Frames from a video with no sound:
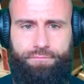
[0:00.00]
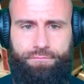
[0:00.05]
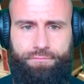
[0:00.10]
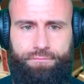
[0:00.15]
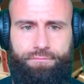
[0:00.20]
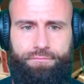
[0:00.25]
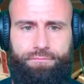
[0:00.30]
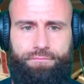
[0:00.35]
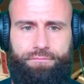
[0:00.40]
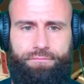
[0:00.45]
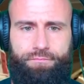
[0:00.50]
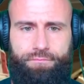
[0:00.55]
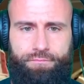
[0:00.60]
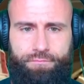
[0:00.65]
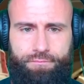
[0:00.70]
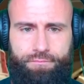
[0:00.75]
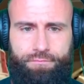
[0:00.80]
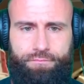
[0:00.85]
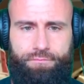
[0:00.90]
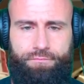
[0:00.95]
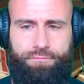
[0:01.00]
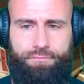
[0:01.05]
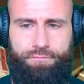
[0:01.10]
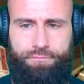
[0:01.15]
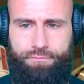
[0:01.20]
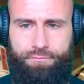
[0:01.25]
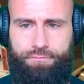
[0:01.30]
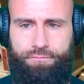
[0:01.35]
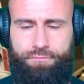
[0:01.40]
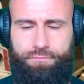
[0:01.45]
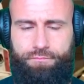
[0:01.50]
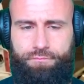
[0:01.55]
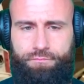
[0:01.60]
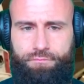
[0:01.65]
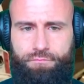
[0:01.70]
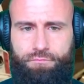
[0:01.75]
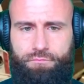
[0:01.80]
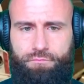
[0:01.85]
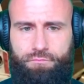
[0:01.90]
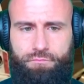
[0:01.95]

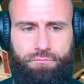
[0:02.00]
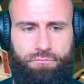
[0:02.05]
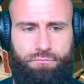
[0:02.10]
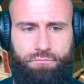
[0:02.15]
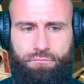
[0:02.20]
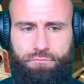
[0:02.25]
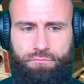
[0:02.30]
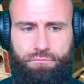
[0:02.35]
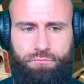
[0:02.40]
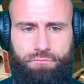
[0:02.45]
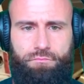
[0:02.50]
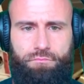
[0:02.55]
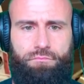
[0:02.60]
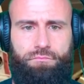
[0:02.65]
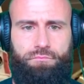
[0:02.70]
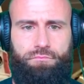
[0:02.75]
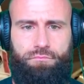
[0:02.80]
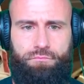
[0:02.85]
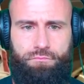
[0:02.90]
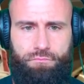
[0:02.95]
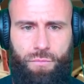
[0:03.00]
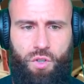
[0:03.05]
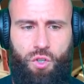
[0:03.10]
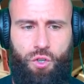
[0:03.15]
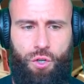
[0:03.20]
No words are spoken by the person on screen.